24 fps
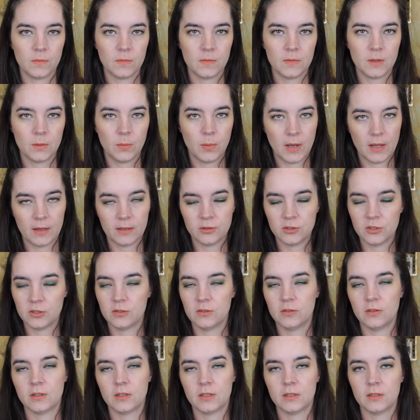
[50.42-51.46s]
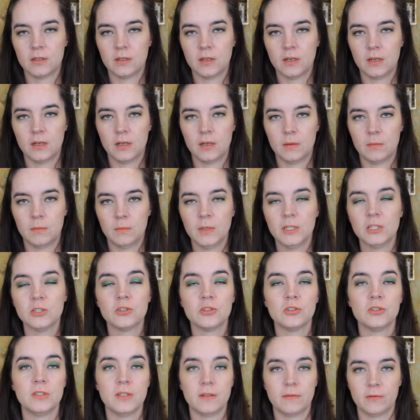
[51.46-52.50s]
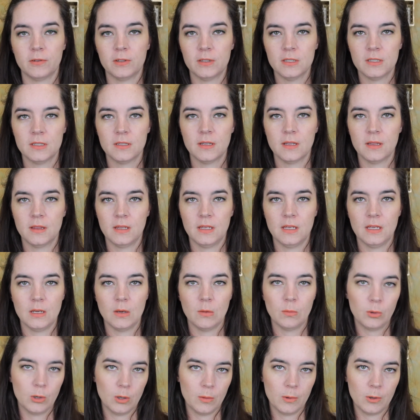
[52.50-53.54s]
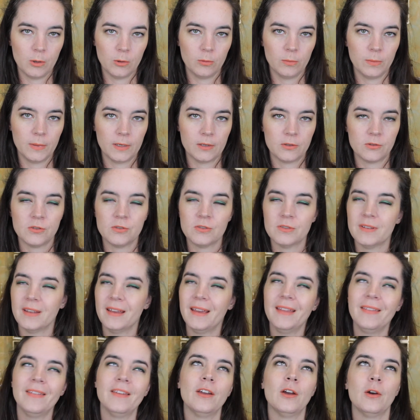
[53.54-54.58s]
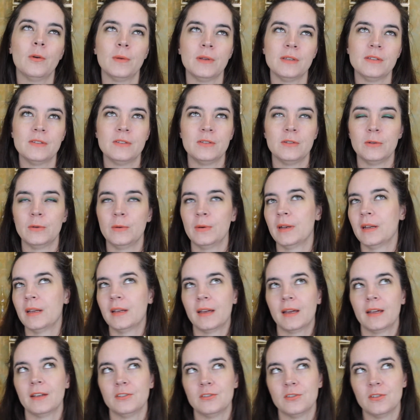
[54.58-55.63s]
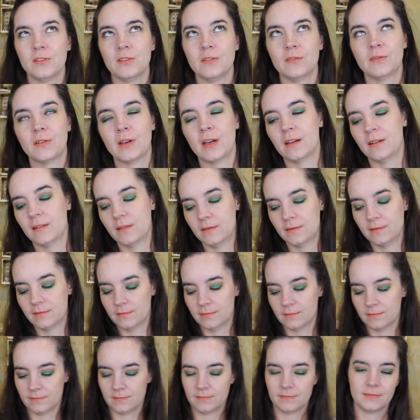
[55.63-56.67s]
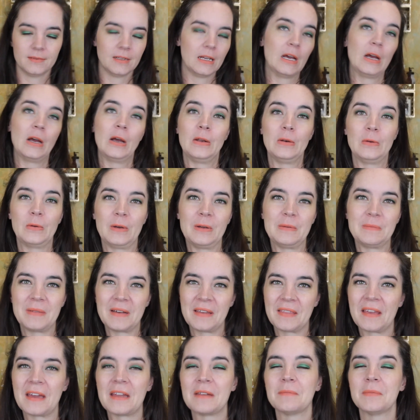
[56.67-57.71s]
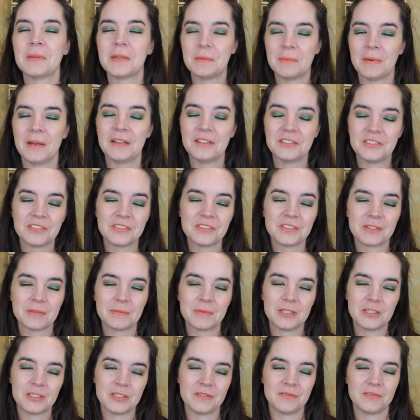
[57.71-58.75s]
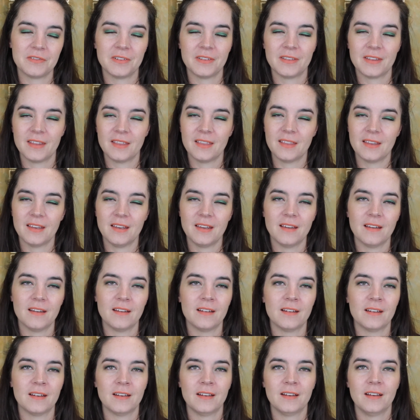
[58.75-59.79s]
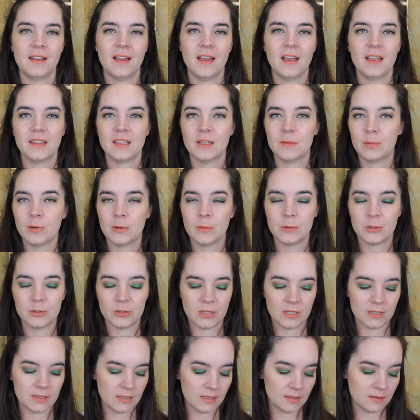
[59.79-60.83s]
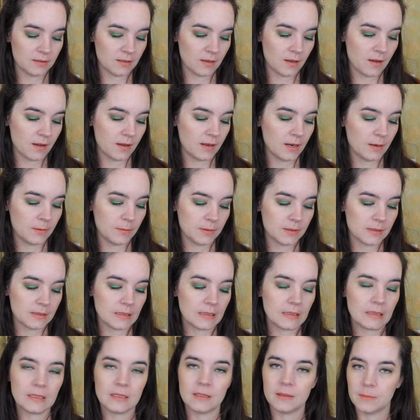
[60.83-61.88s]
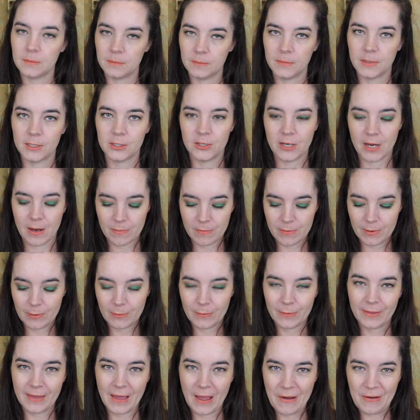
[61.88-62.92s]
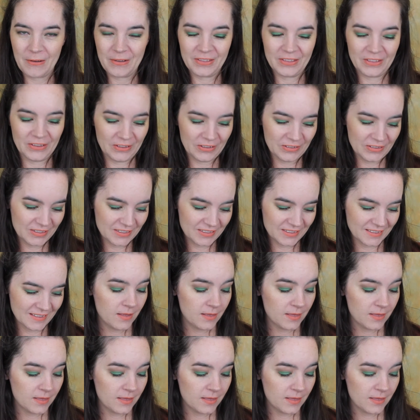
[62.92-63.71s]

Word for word: the polishes look much different than the promo pictures, and they always do, and I shouldn't have gotten annoyed by that. But the polishes look much different than the promo shots I saw, and I was much happier with how it looked.